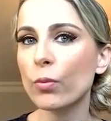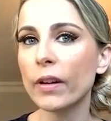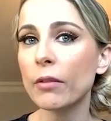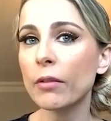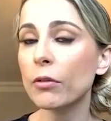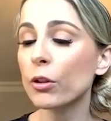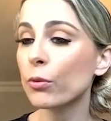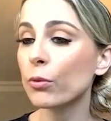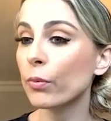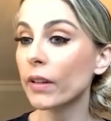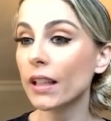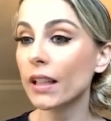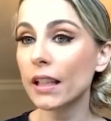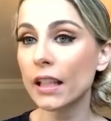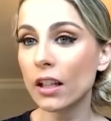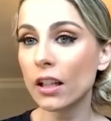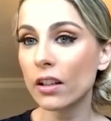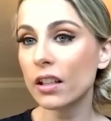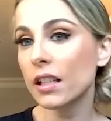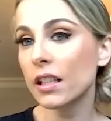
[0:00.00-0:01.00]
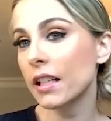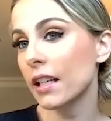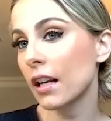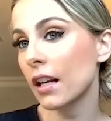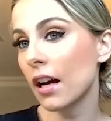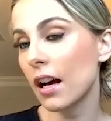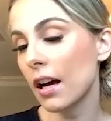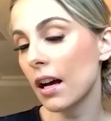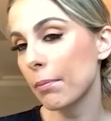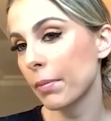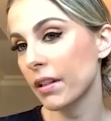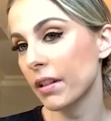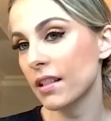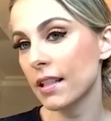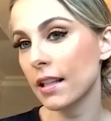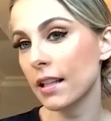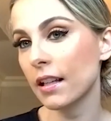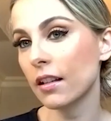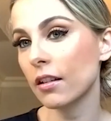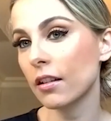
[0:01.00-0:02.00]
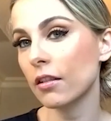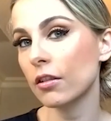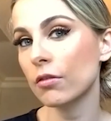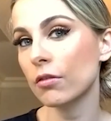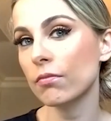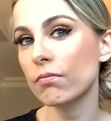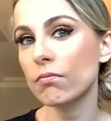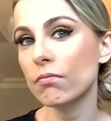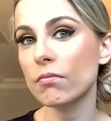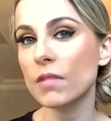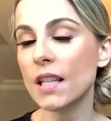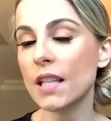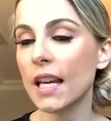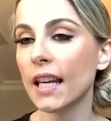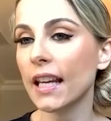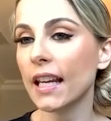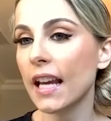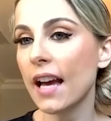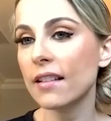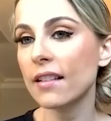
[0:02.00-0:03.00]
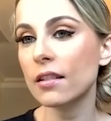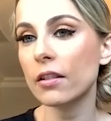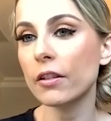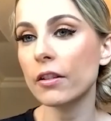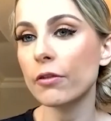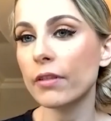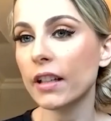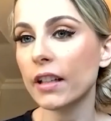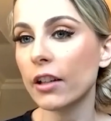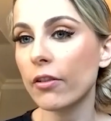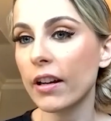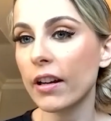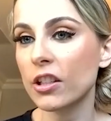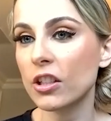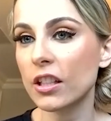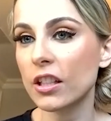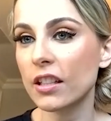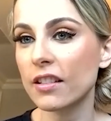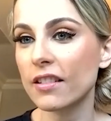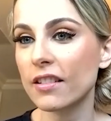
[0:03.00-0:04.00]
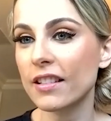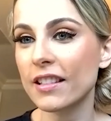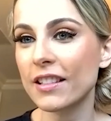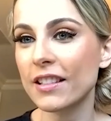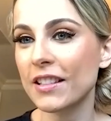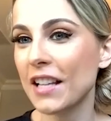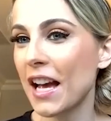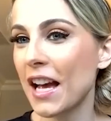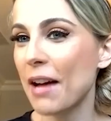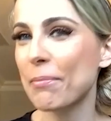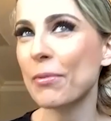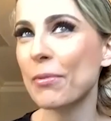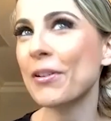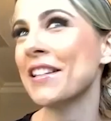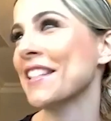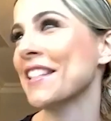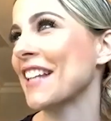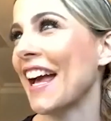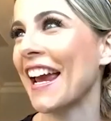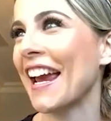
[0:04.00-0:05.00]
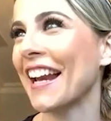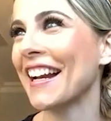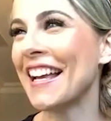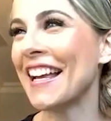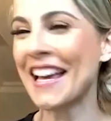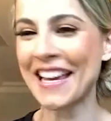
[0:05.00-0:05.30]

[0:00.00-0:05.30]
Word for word: we were really good up until Tiki asked Louis questions at boys' night.